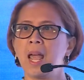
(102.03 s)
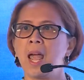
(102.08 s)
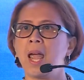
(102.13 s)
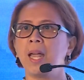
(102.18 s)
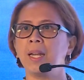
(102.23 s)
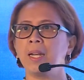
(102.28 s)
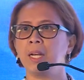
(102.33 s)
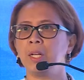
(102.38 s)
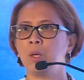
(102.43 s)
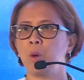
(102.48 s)

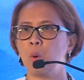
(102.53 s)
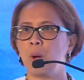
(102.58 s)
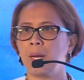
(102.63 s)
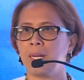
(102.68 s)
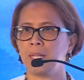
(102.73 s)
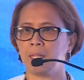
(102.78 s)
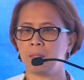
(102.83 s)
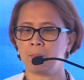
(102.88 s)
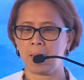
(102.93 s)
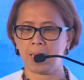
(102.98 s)
and I know I
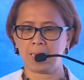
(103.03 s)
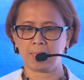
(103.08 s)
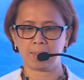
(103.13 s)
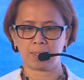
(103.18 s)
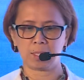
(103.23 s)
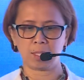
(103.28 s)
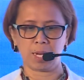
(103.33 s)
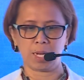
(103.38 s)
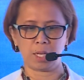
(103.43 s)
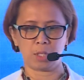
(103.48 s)
can make the
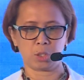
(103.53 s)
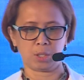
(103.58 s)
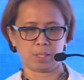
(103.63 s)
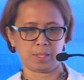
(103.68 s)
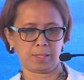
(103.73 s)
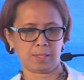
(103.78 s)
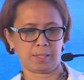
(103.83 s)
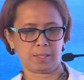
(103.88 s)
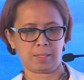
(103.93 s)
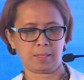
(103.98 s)

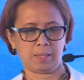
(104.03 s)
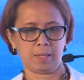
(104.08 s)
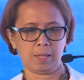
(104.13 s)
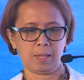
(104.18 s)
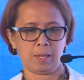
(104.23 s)
changes.